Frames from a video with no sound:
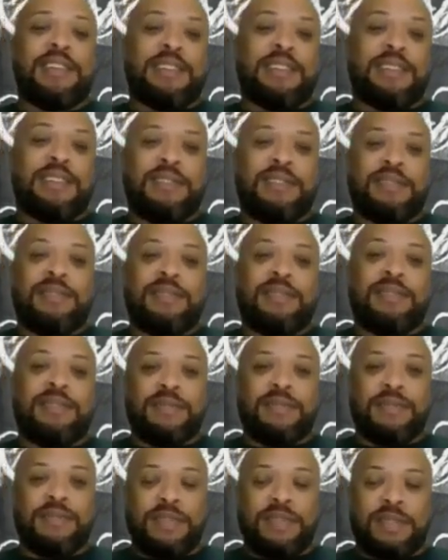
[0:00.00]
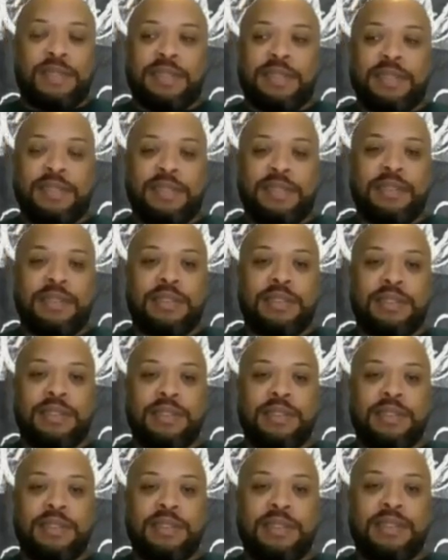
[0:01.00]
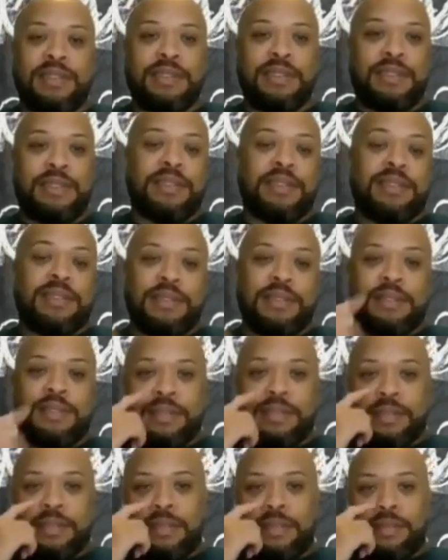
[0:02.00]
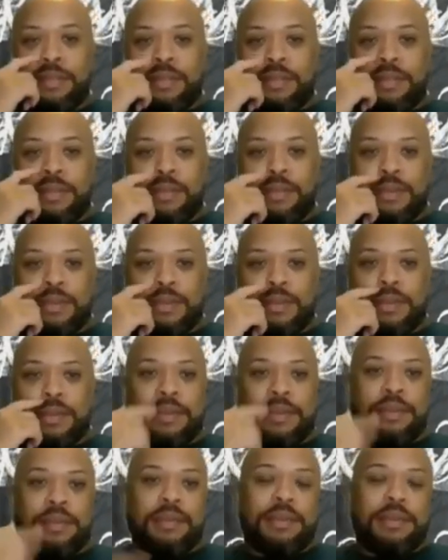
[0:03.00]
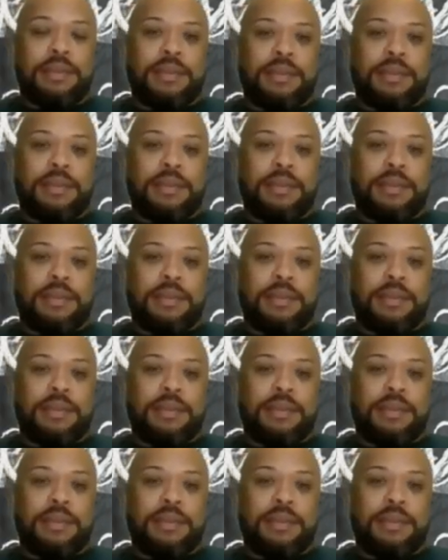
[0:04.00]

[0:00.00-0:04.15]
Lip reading: (not speaking)